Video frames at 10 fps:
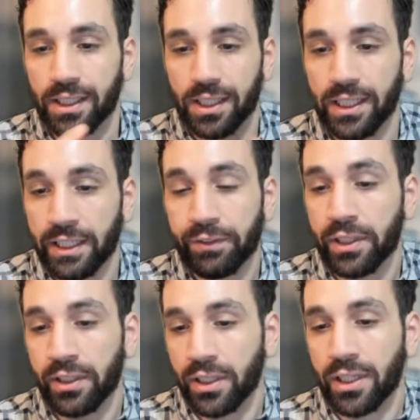
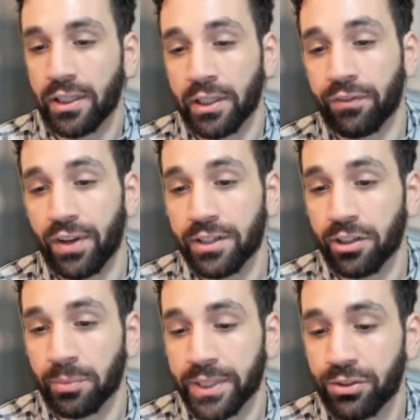Even the Fed is
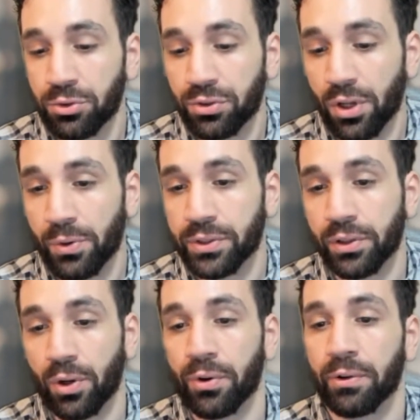going to be too slow to
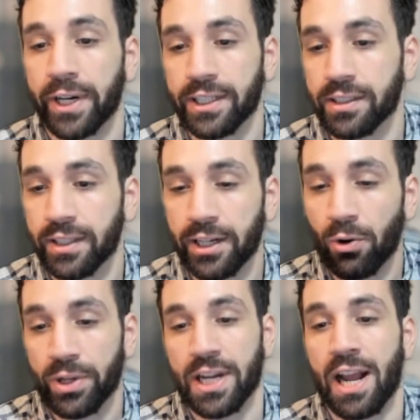lower rates. They
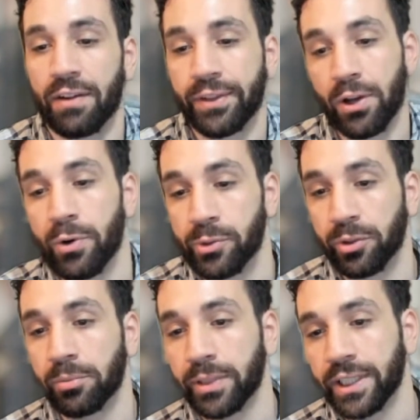always have, they always
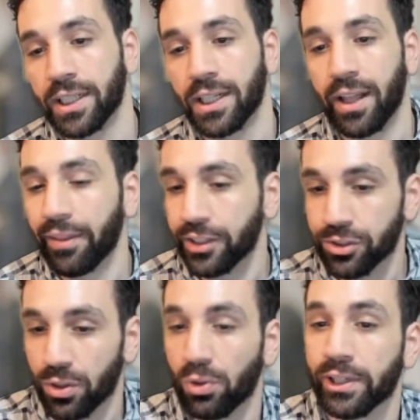will be. They just
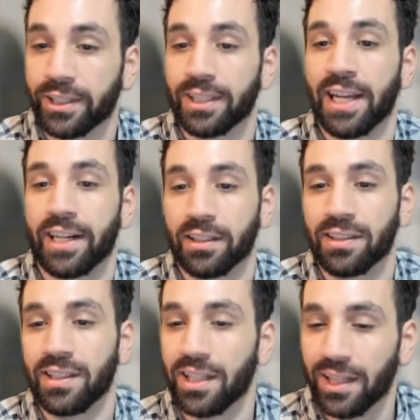don't look at the data.
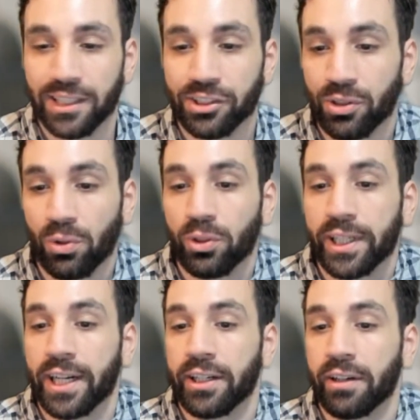They just don't look
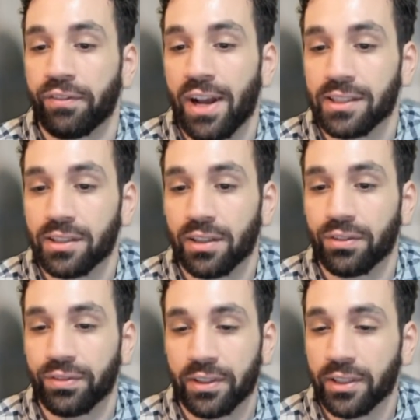at it fast
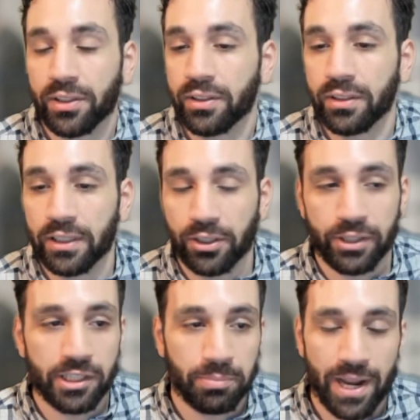enough.
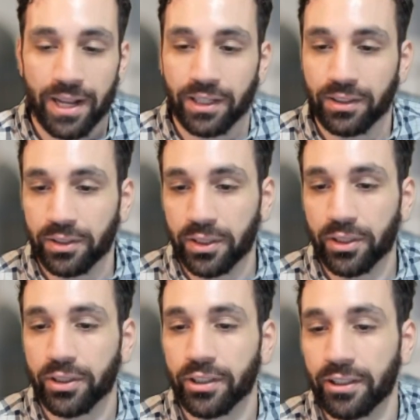
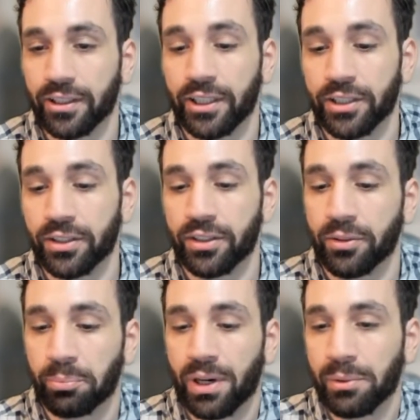Greenspan, he's
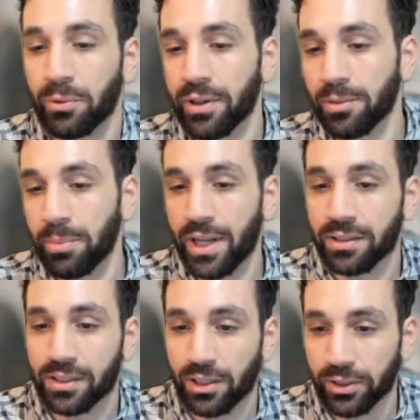probably one of the
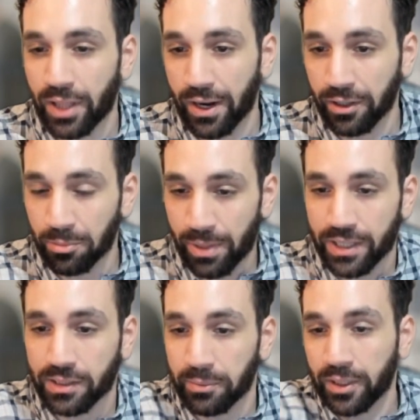best that looked at it the
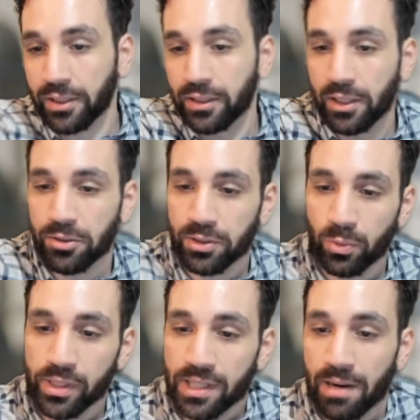best, and that was the
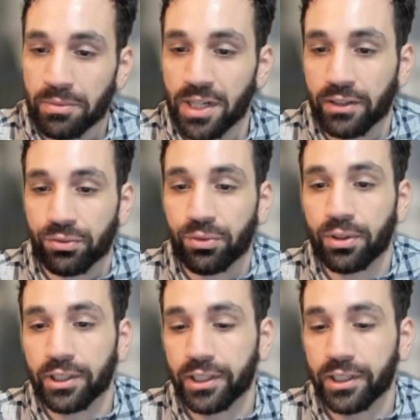one time in '94.